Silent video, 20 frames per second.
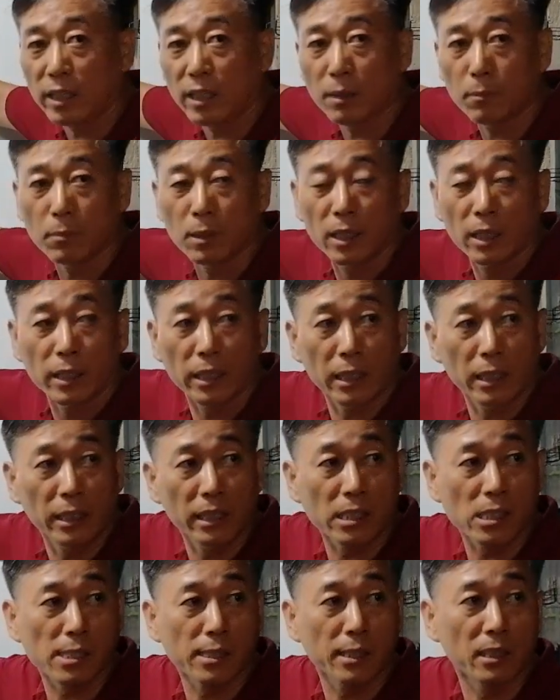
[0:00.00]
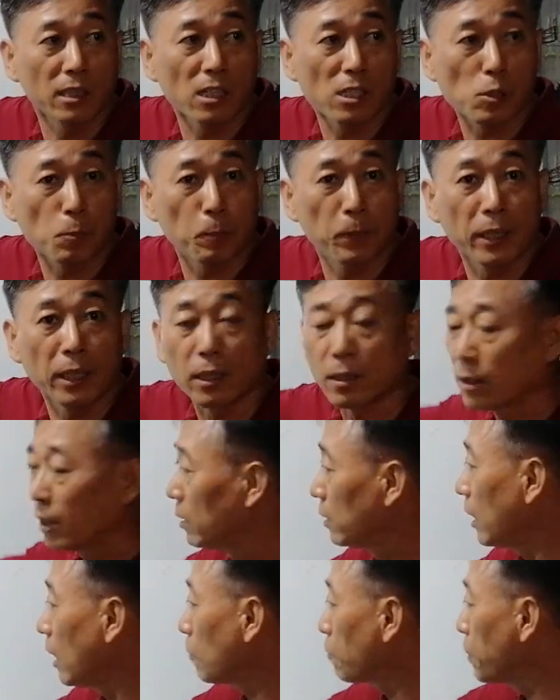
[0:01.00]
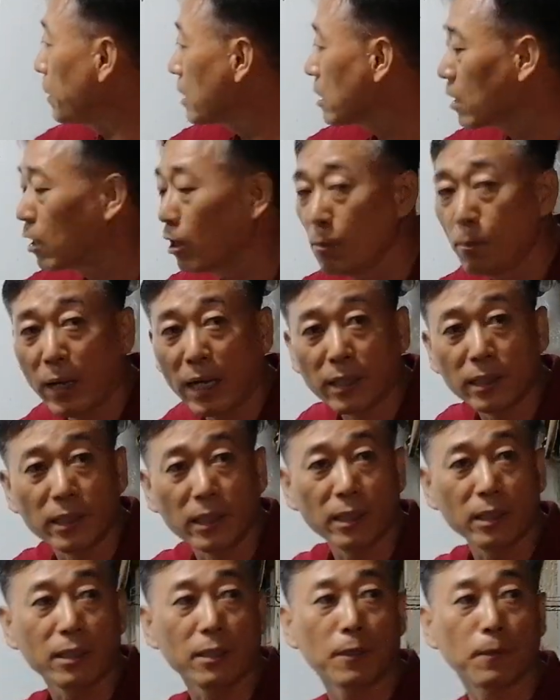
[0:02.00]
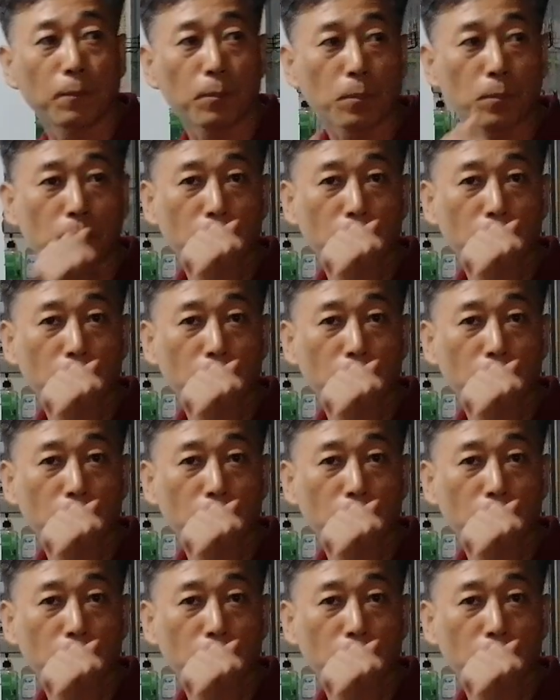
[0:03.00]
him in his spirit, not physical body.